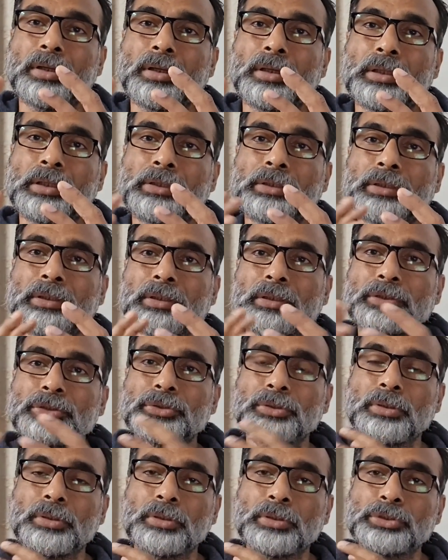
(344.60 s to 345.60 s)
it
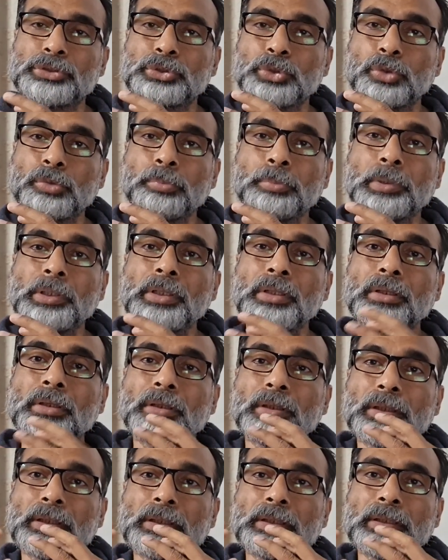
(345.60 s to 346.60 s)
should be
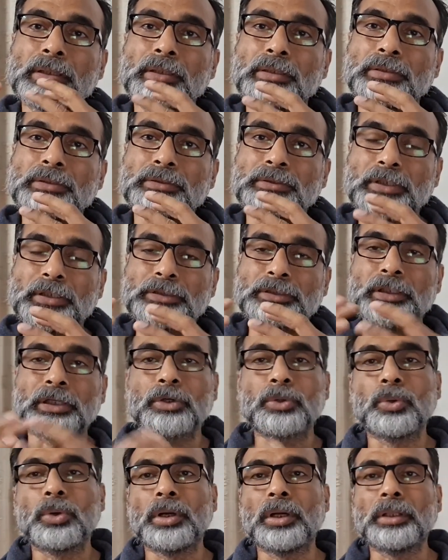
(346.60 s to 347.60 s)
in such a
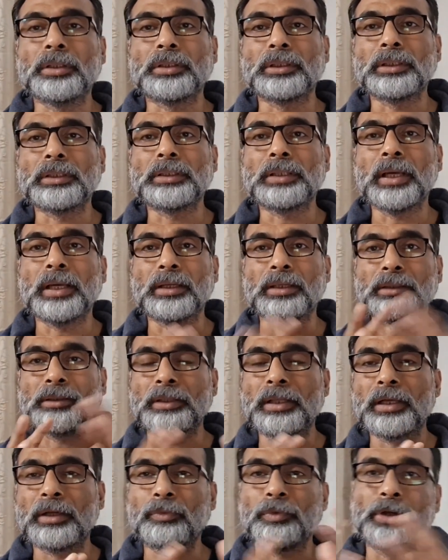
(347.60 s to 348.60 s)
quality that
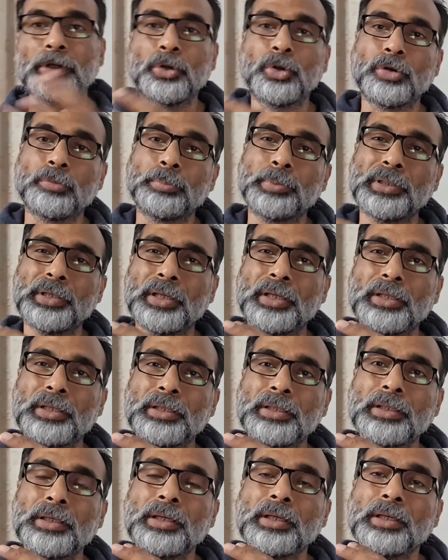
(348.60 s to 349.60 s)
there will not be
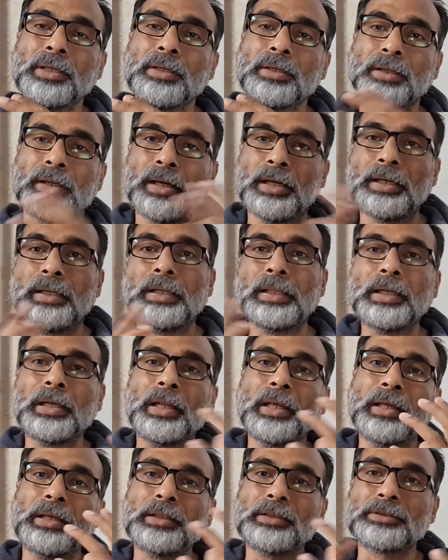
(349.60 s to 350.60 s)
any
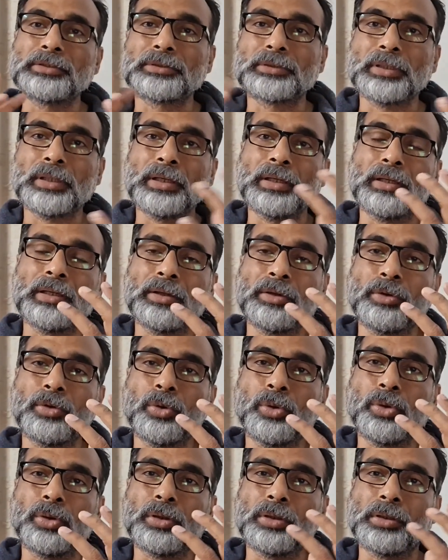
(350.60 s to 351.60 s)
delays,
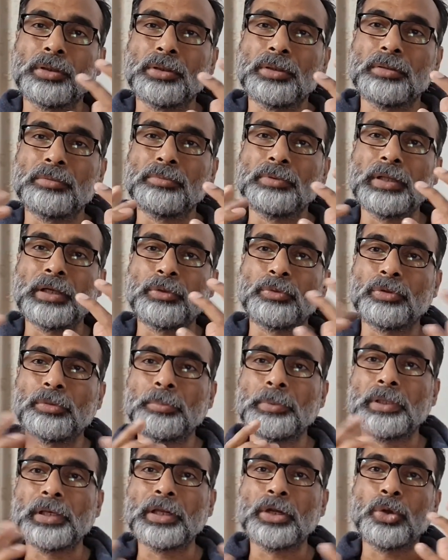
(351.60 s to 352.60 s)
or there will
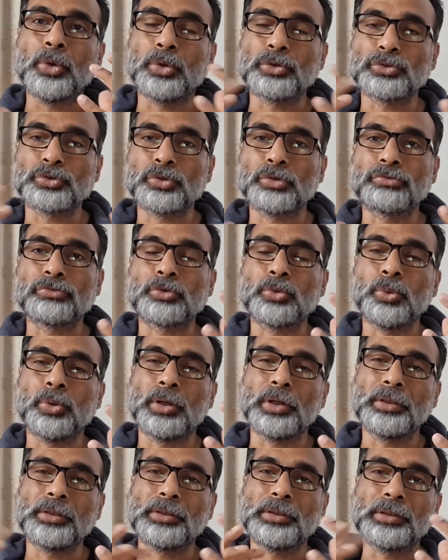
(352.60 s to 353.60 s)
be a loss of
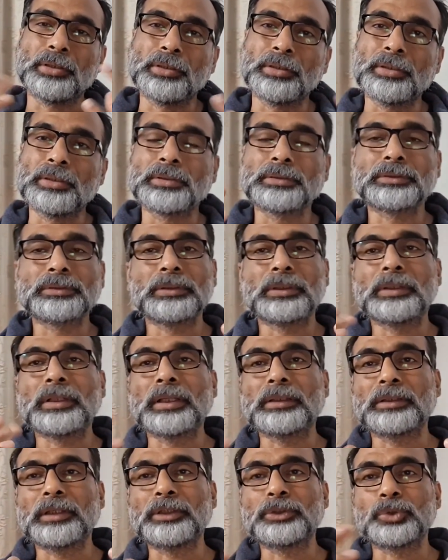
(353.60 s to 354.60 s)
quality. So
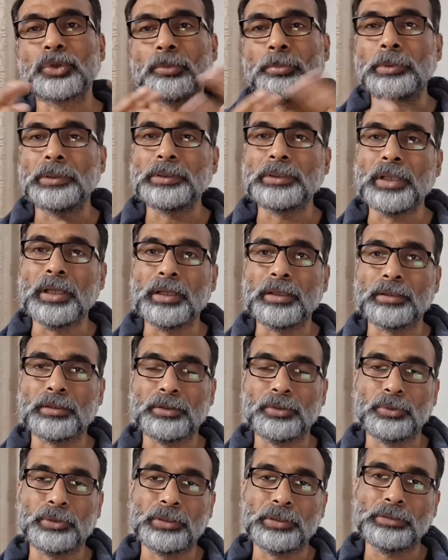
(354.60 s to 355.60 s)
nothing should be there.
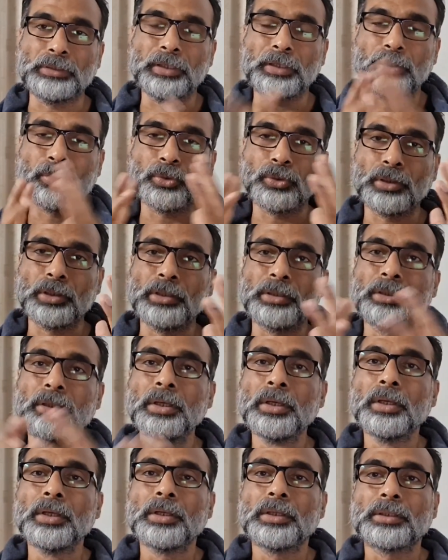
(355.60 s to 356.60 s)
Okay, then only
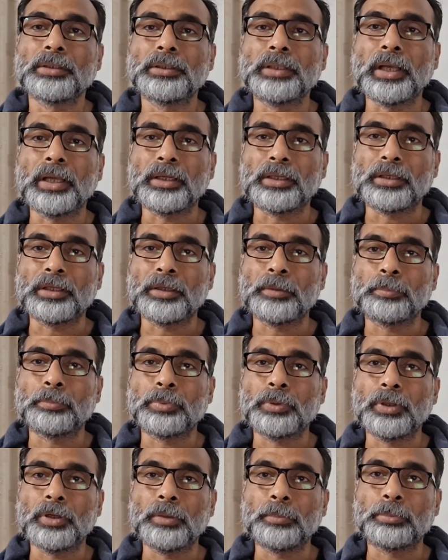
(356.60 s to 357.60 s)
that
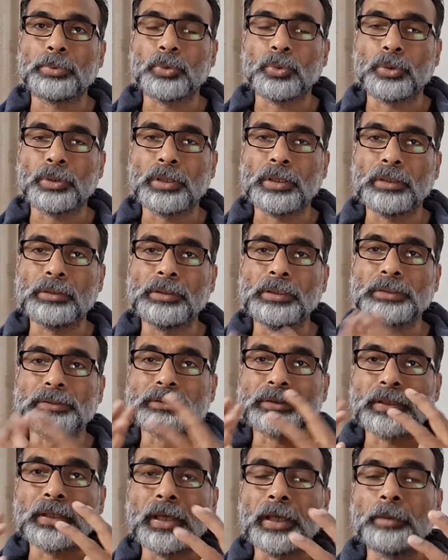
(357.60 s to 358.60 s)
this
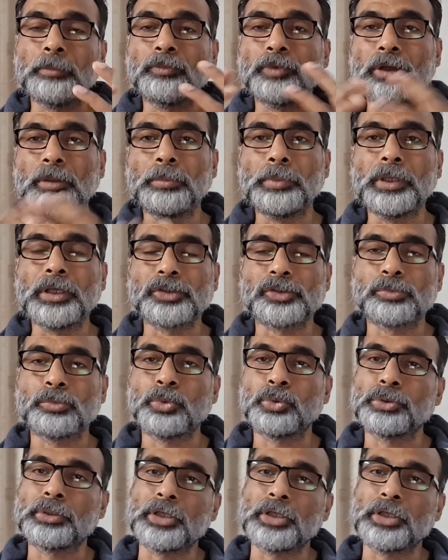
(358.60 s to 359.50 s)
game will be a smooth